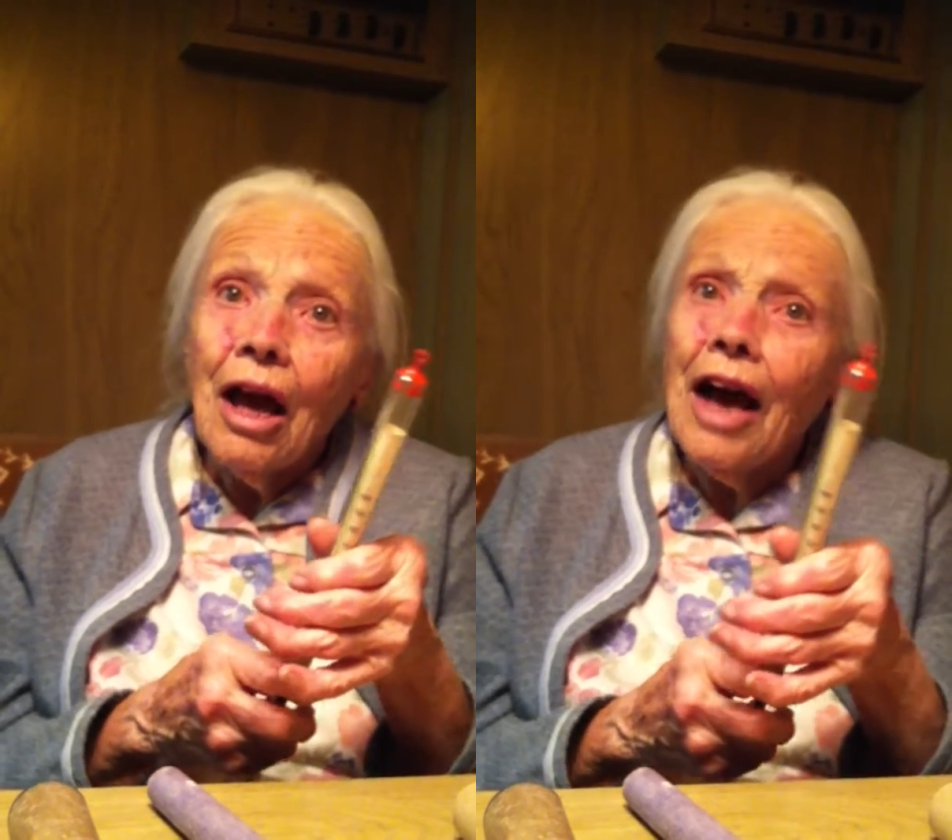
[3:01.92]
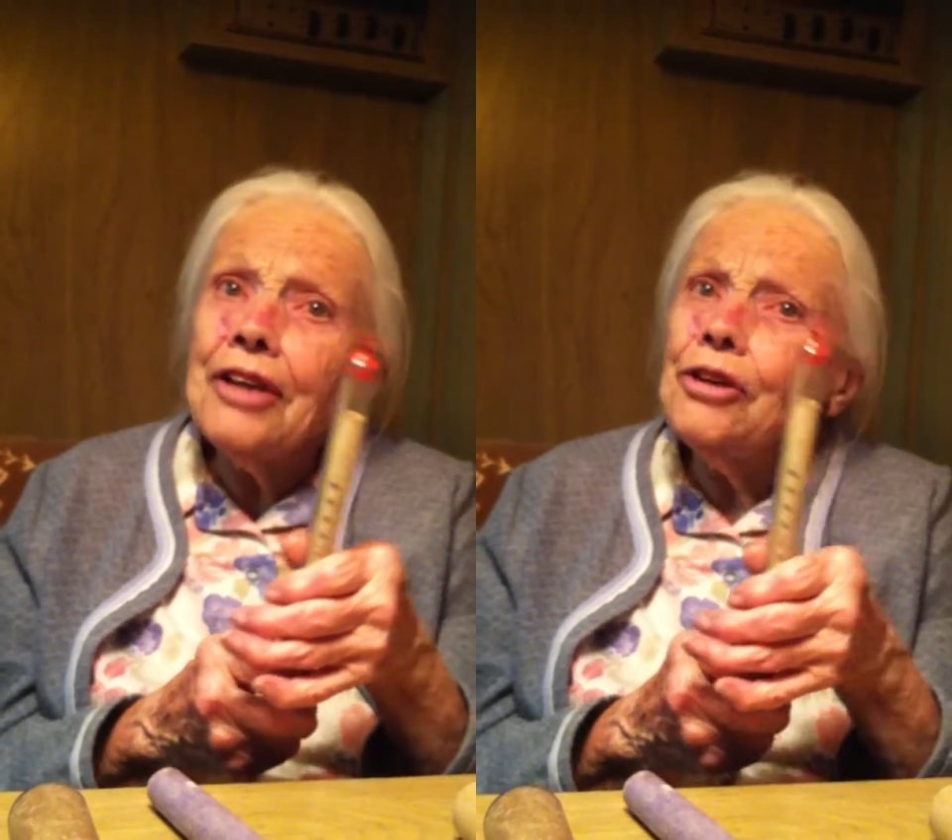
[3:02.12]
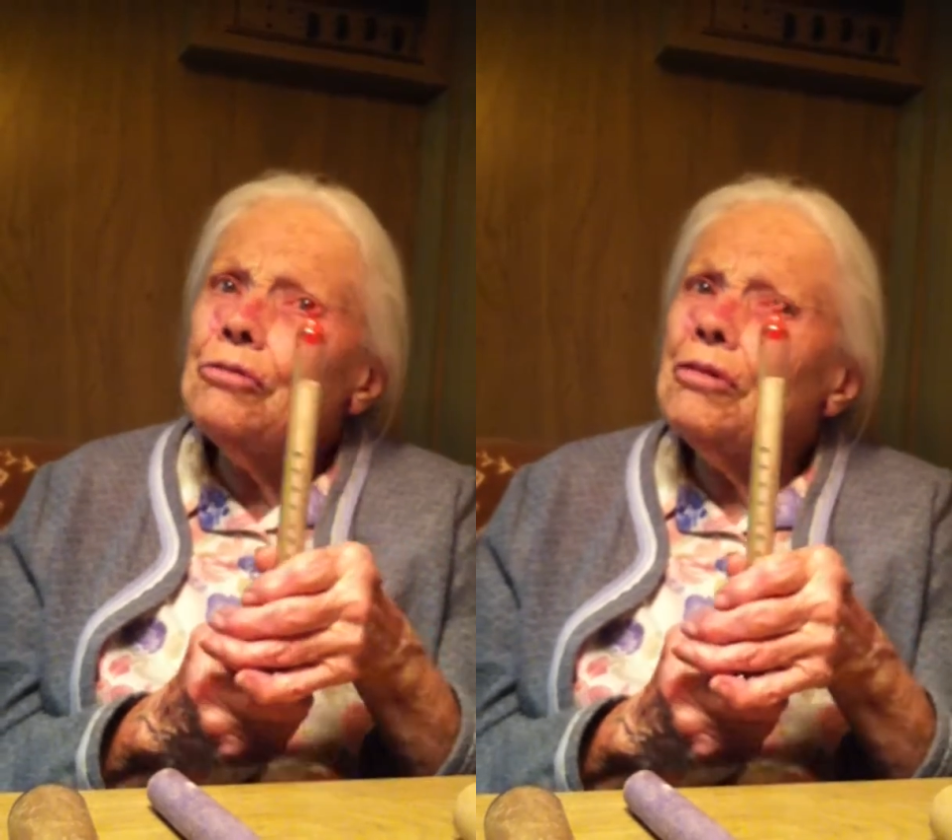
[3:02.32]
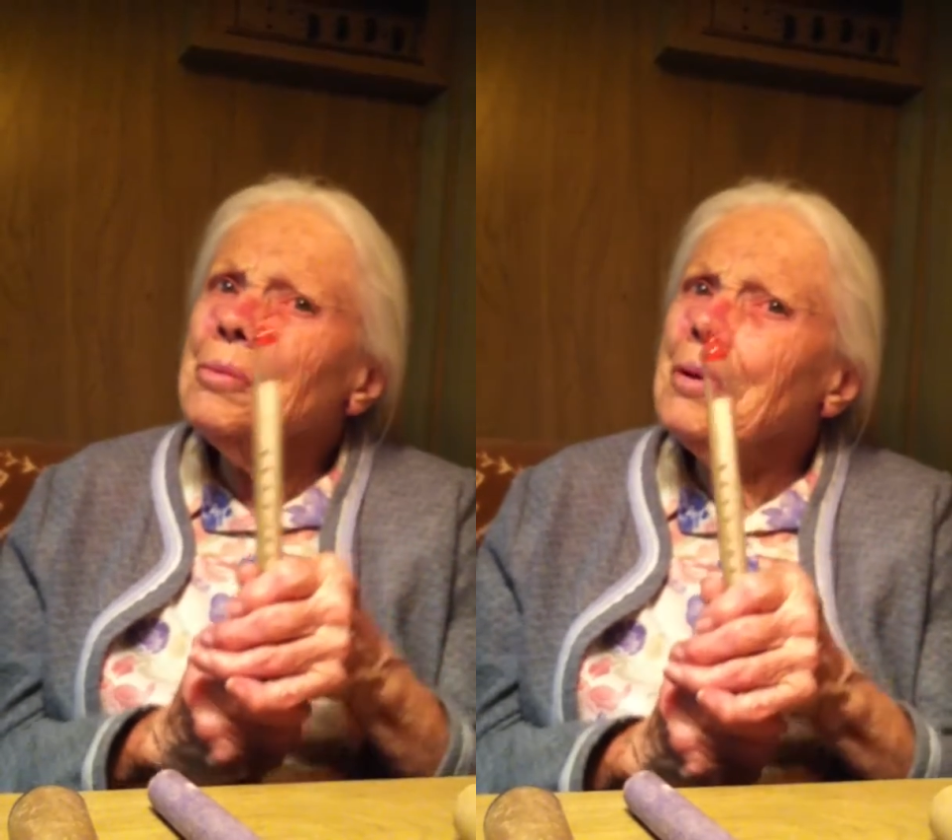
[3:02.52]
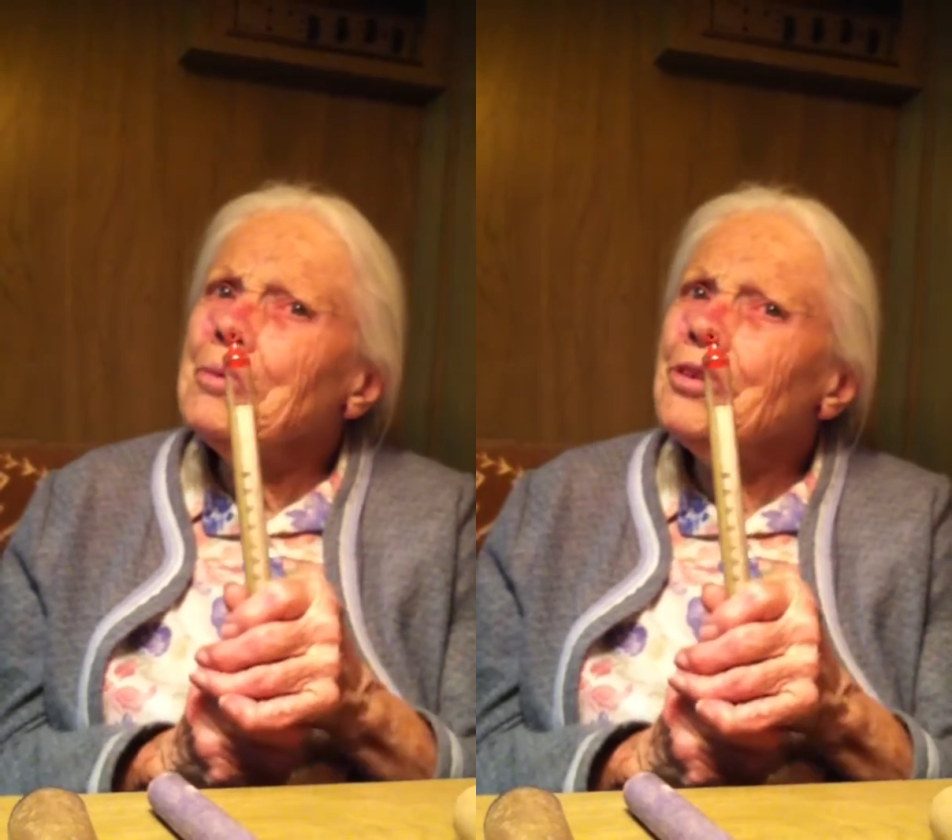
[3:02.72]
I don't
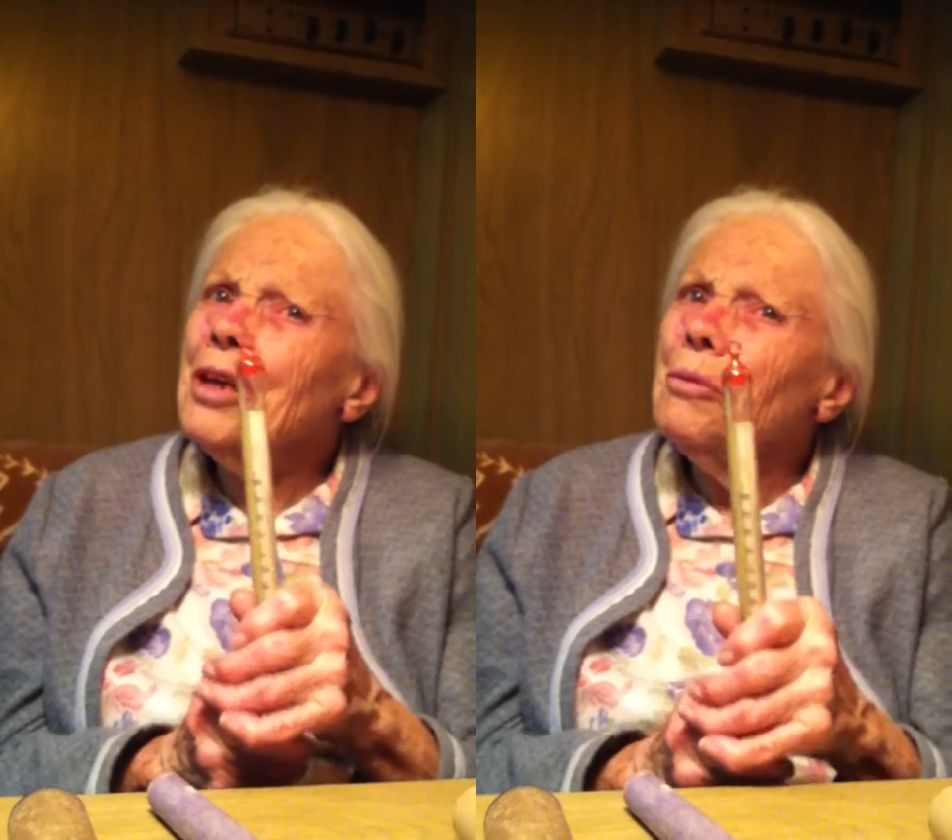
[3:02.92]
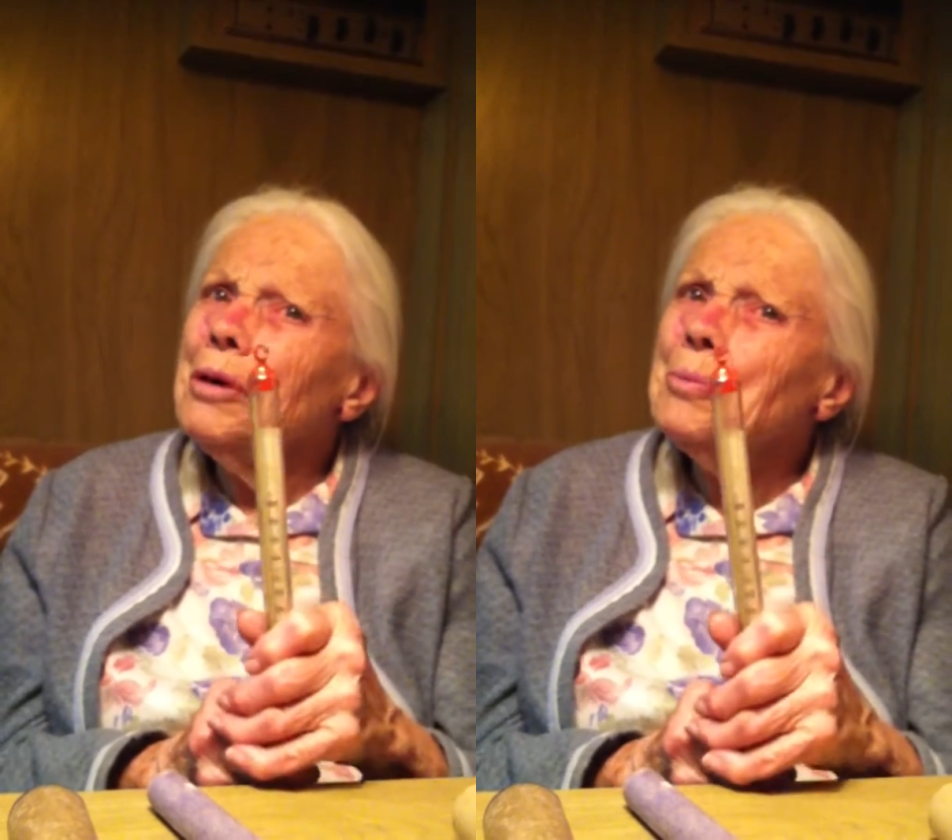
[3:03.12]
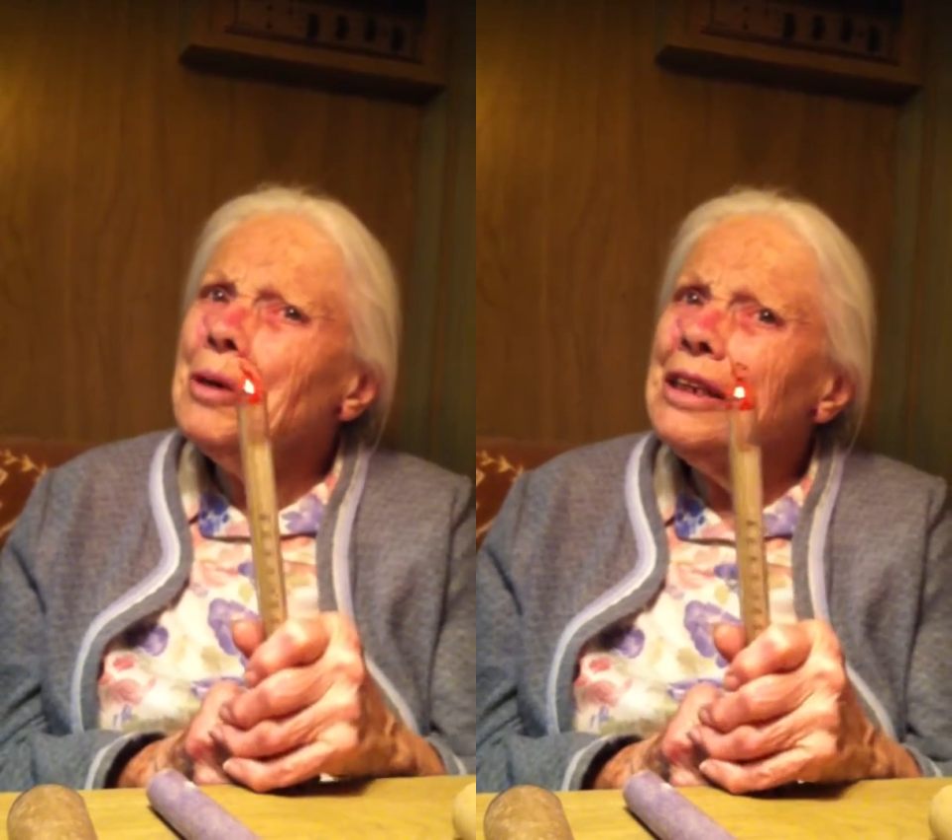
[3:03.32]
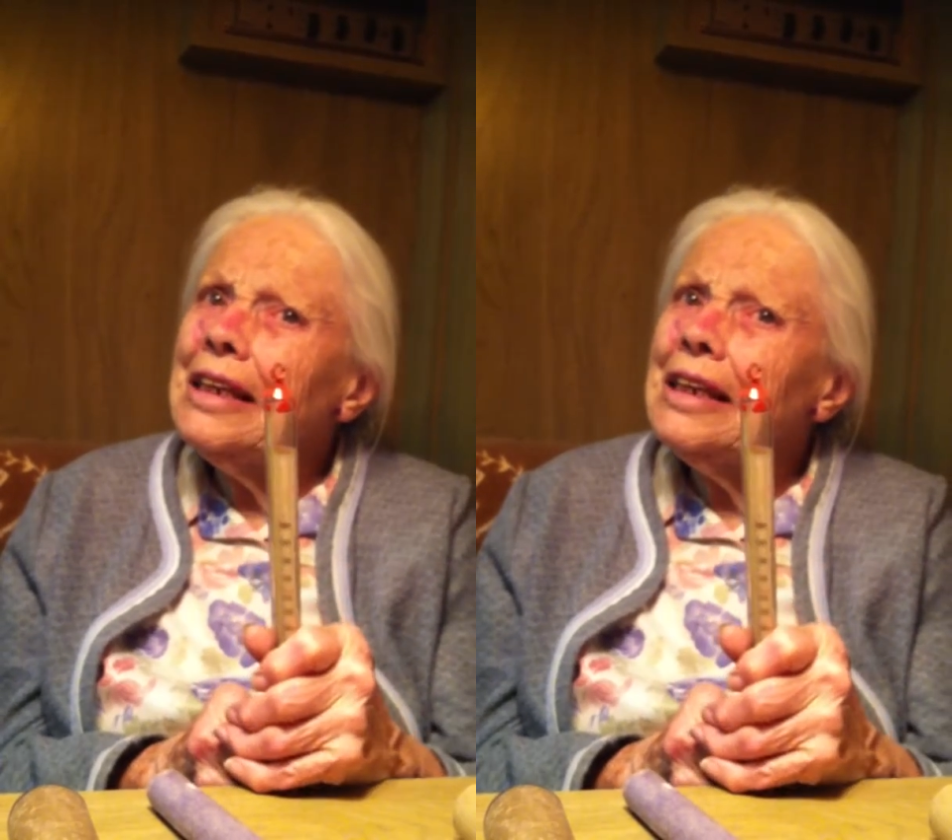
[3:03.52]
remember that we put